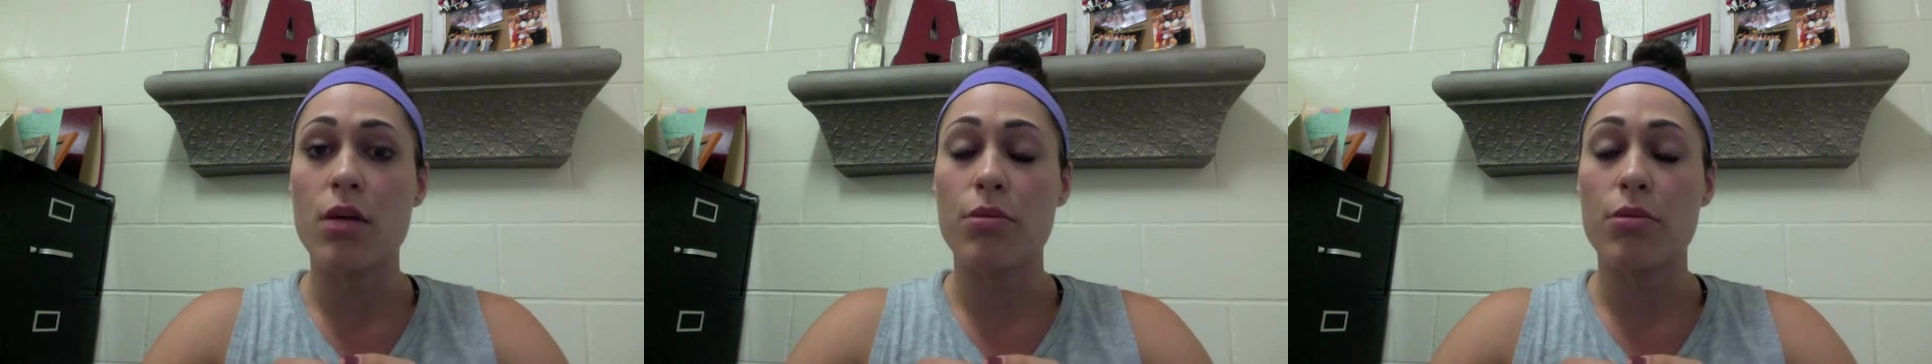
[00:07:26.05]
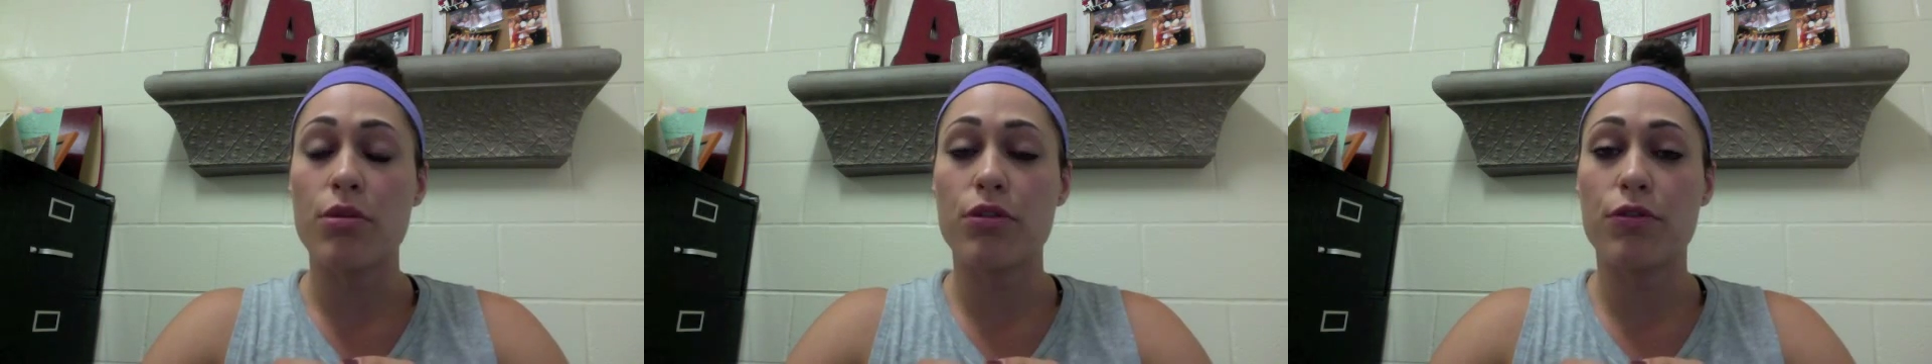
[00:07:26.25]

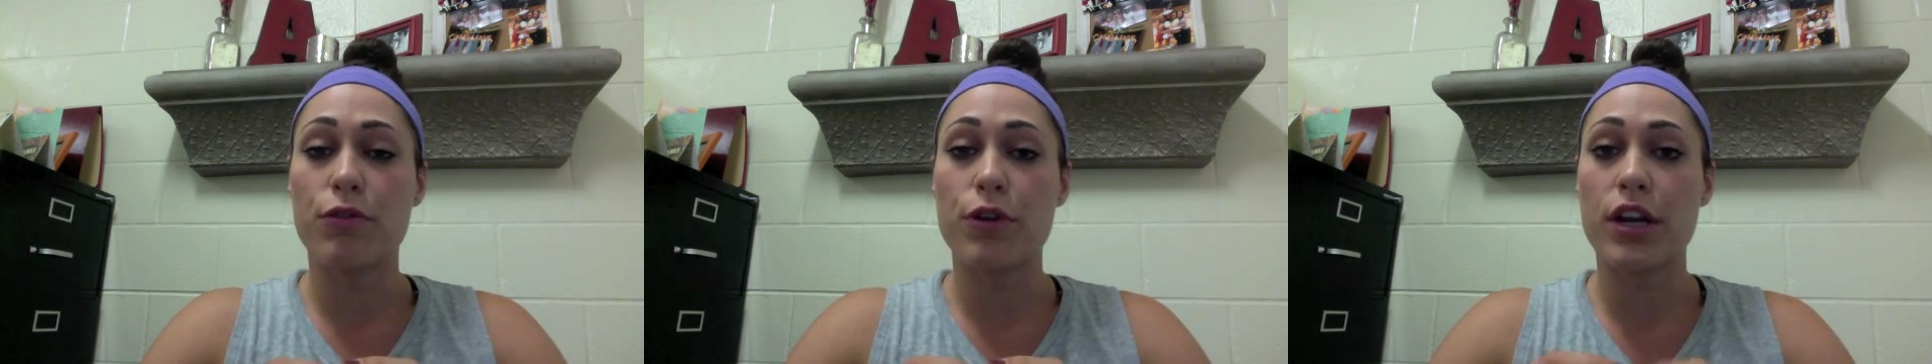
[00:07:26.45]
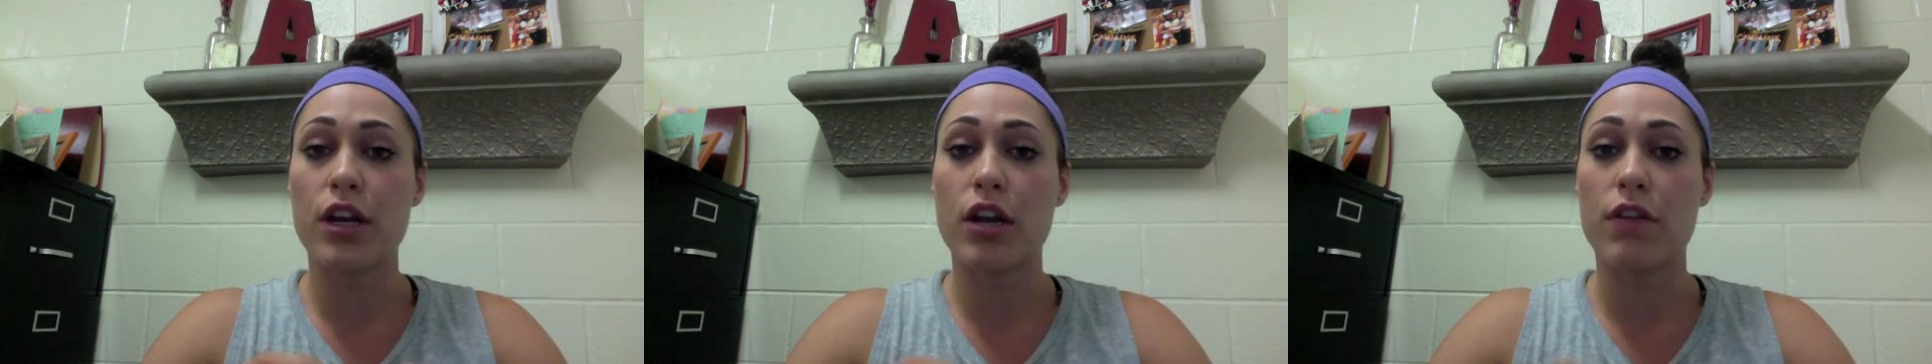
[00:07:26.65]

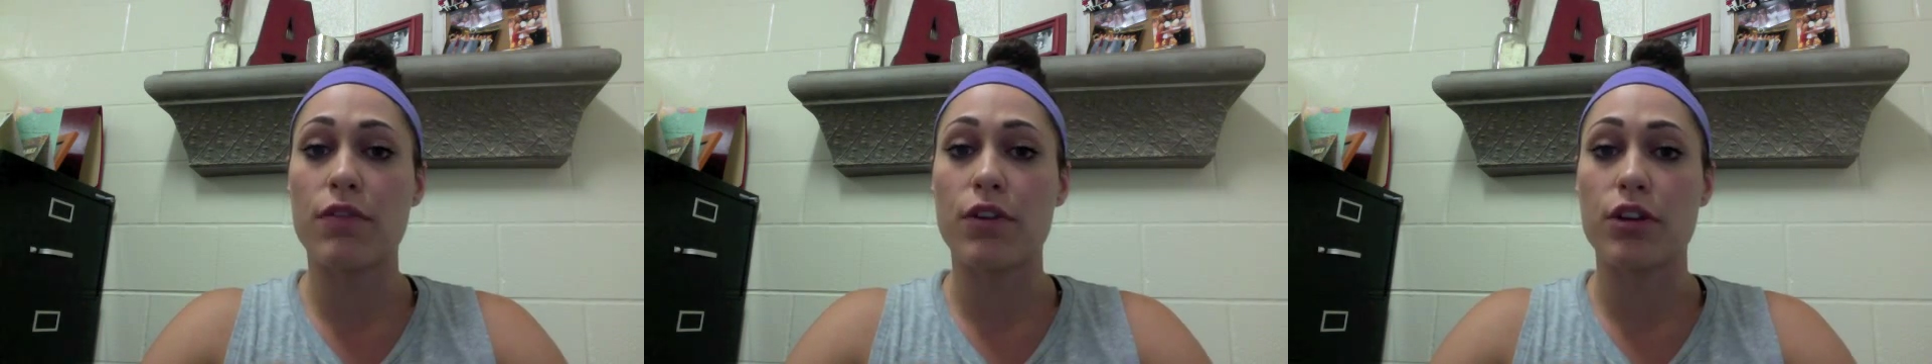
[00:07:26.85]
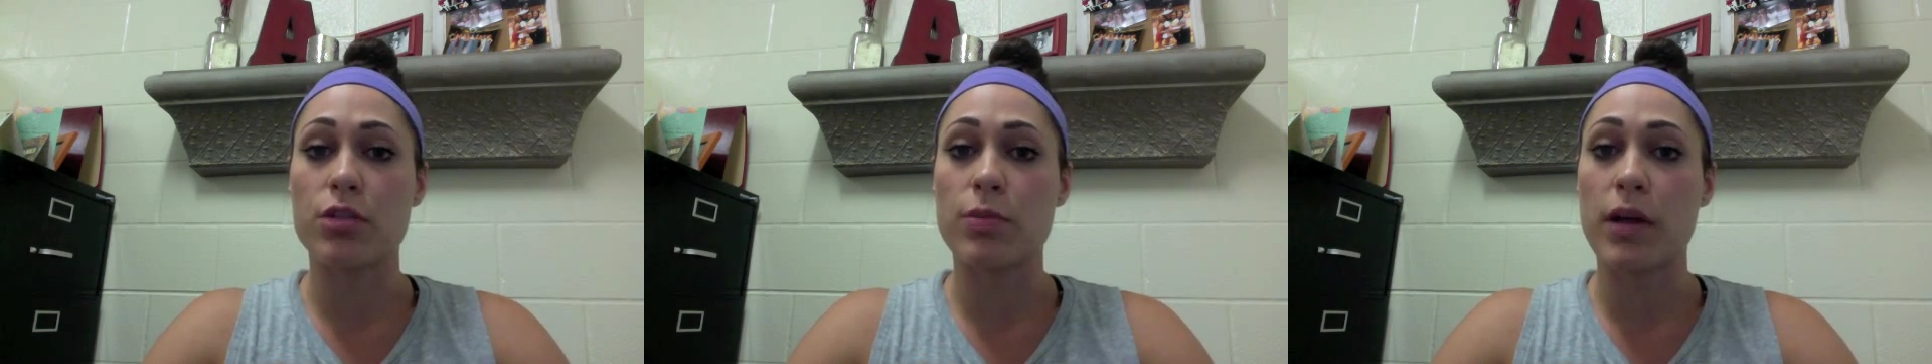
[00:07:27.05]
proofreading of
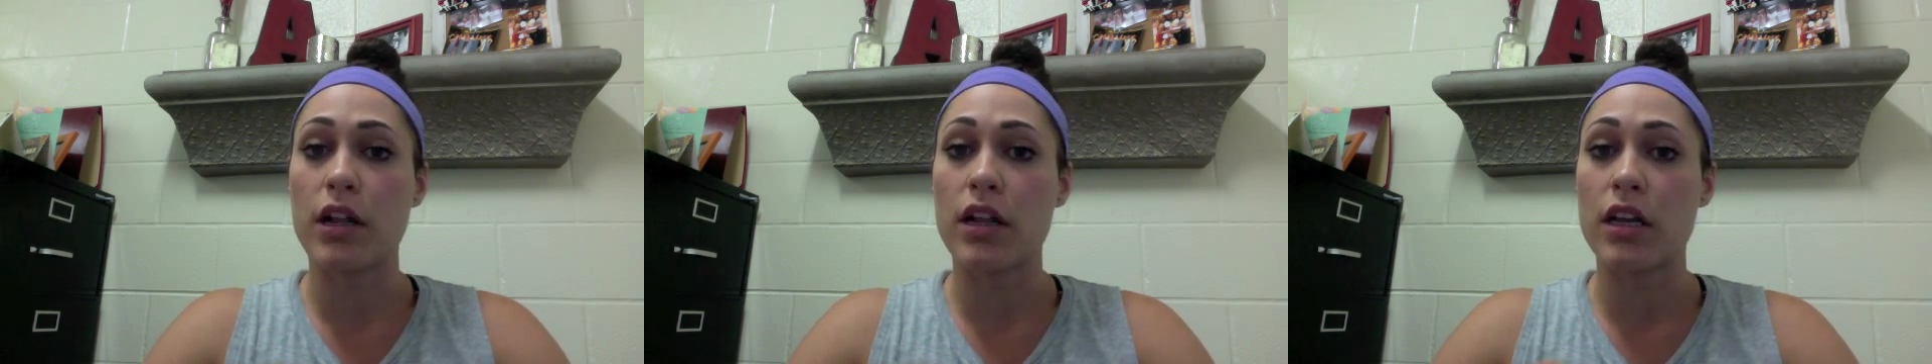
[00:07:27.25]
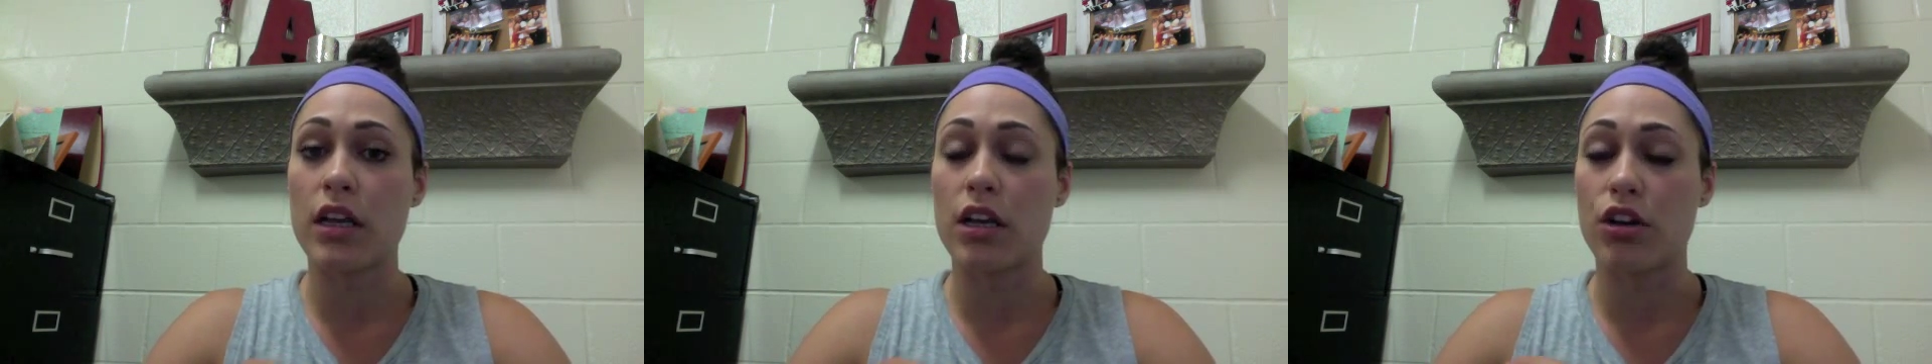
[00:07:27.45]
your
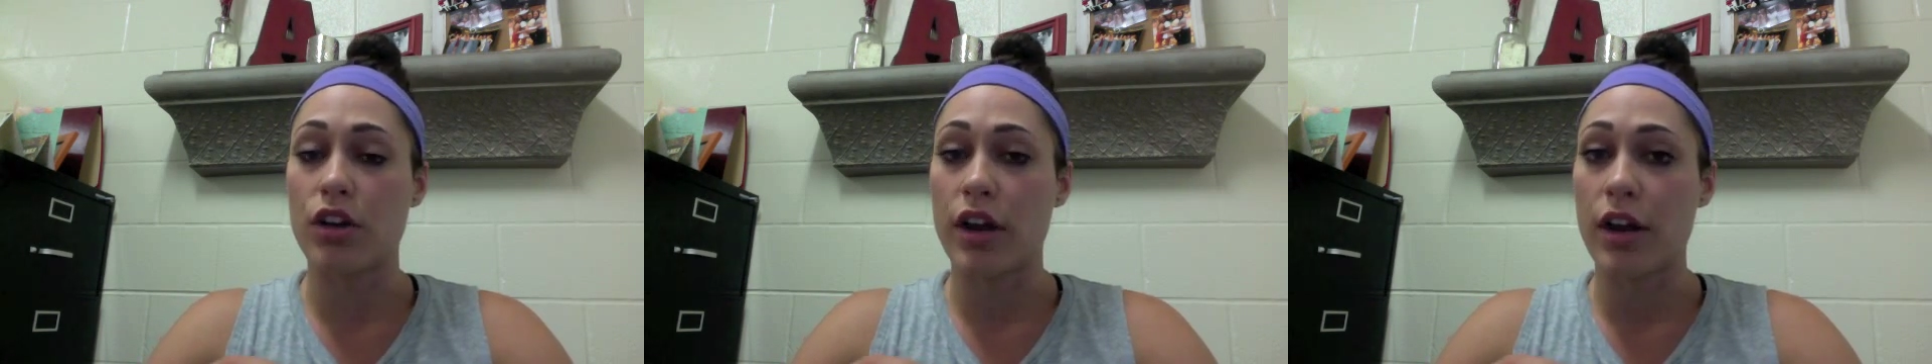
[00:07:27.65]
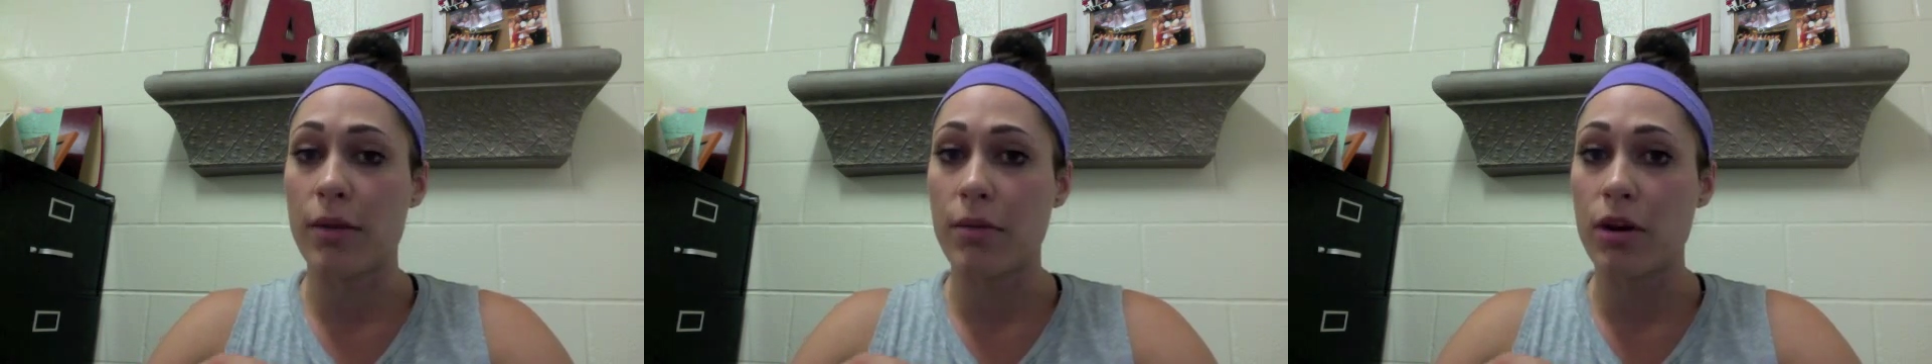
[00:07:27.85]
spelling and
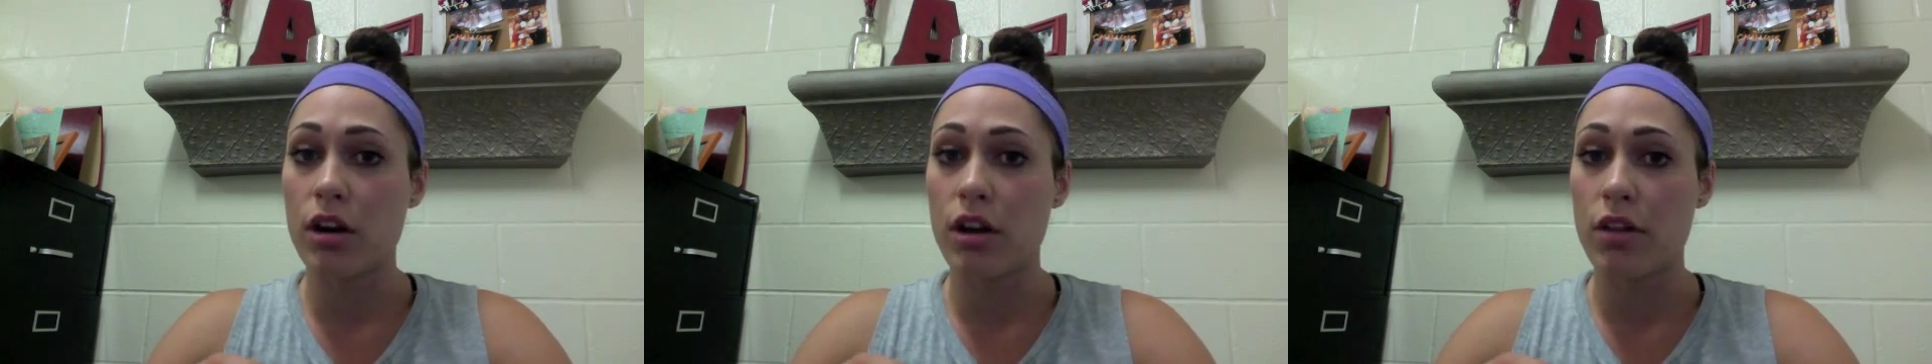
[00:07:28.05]
grammar.